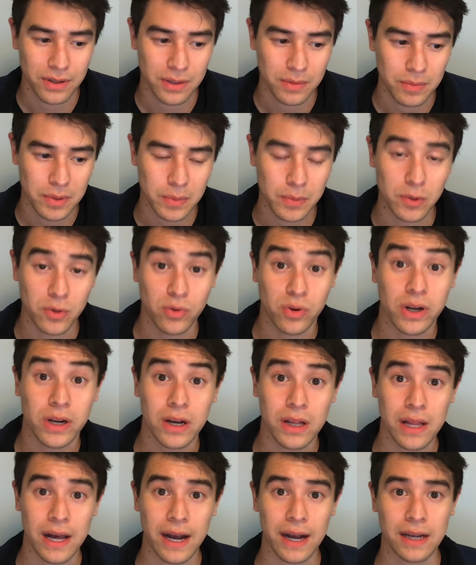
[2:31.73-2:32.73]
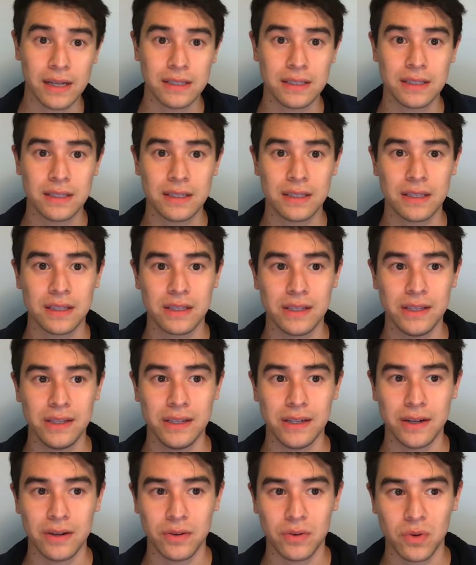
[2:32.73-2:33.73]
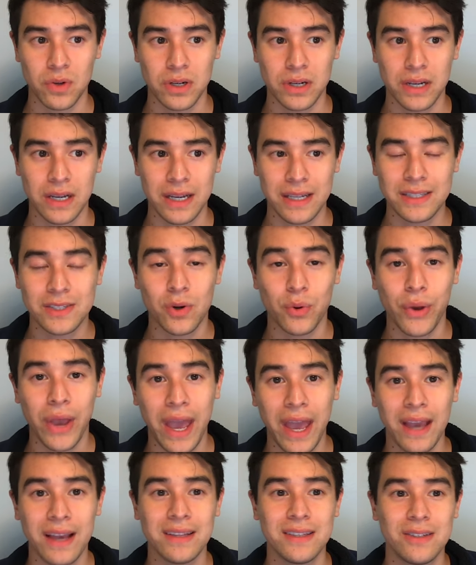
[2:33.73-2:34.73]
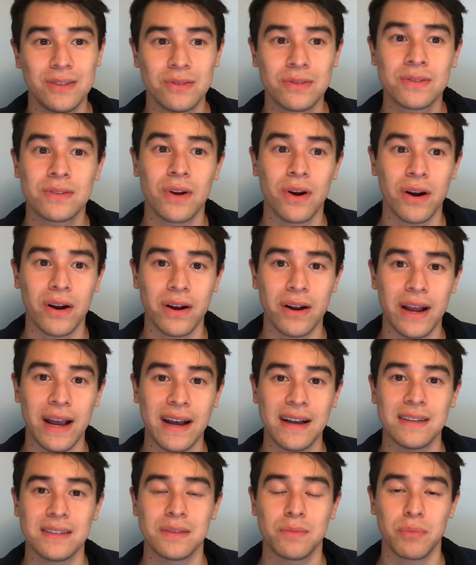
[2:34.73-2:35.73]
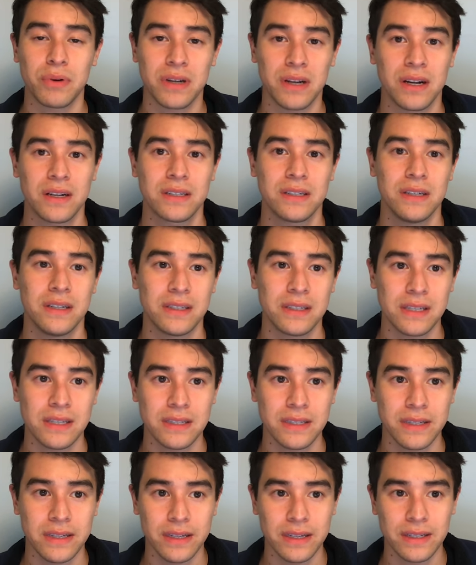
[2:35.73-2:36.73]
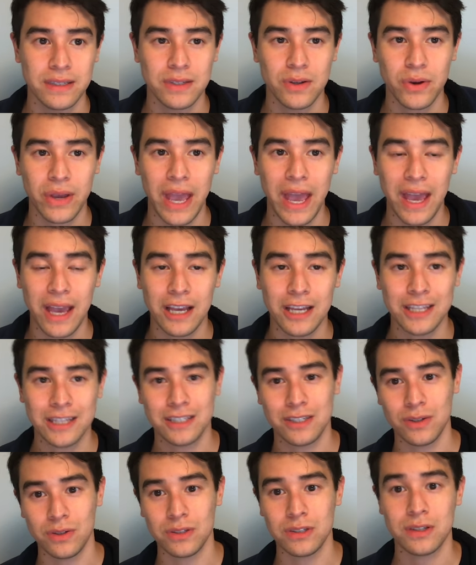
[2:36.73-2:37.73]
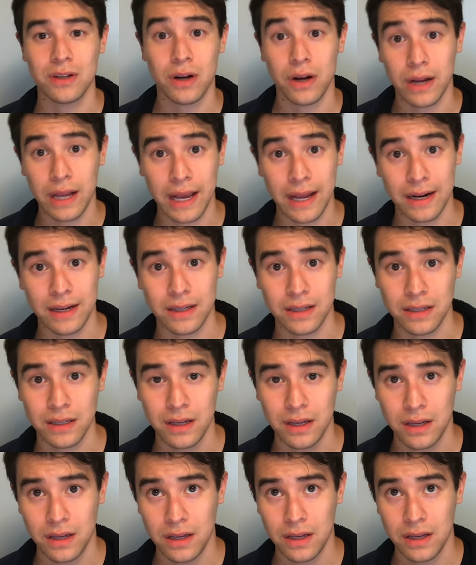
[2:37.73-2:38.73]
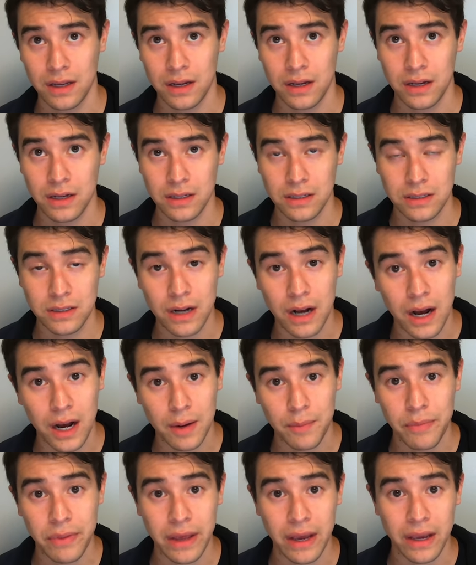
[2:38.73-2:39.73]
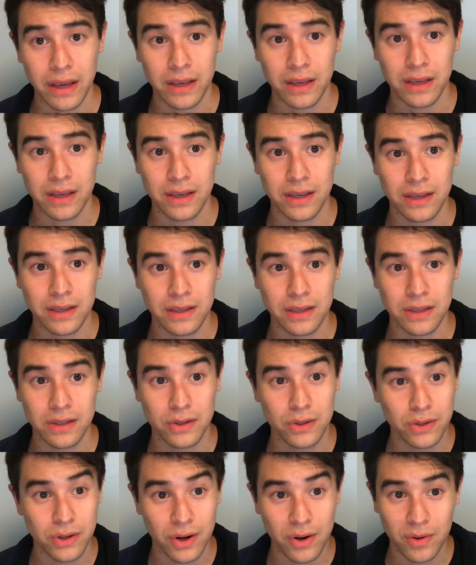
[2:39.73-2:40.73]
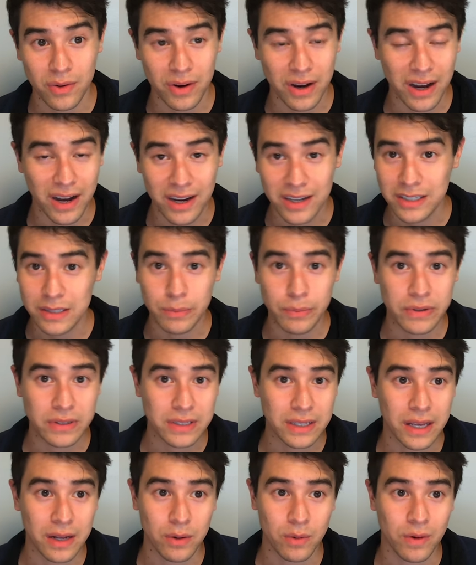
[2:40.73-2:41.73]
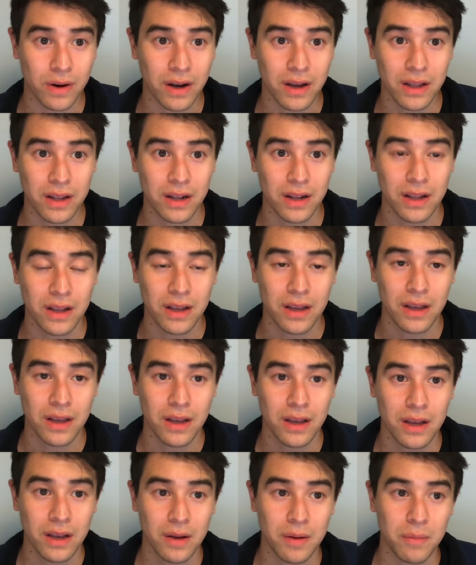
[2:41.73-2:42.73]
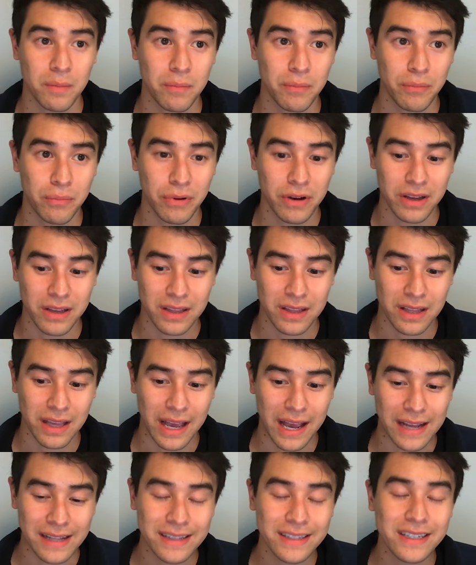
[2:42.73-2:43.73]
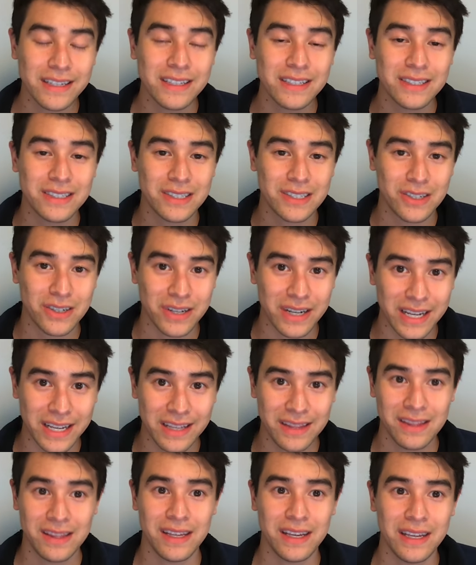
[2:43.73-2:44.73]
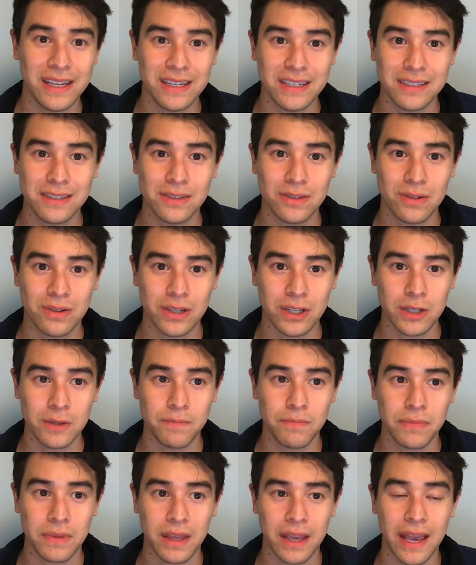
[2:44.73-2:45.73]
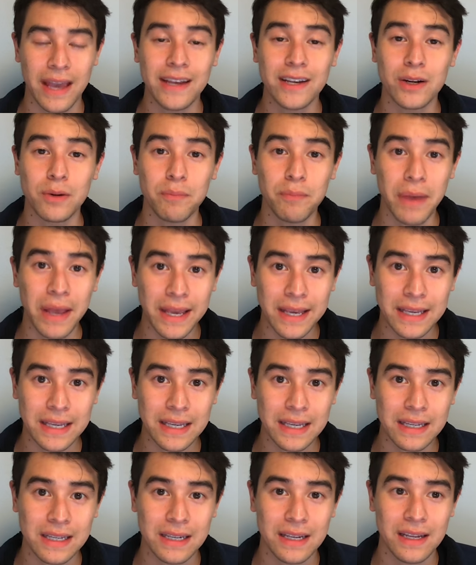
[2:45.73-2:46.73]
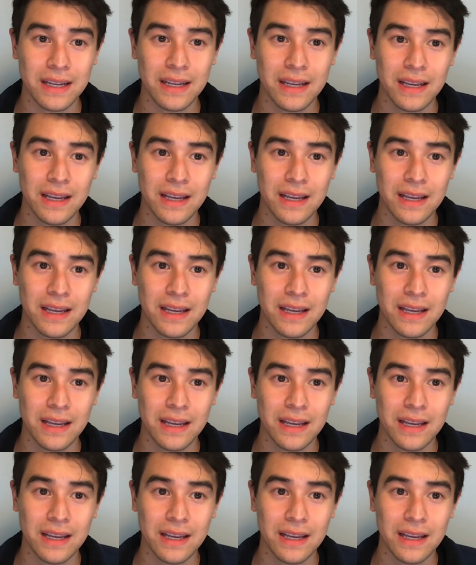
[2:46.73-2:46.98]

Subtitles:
people realize, you know, it's okay to start as a production assistant. It's okay to start at a job that you don't 100% want, but at least you're in the industry and you're making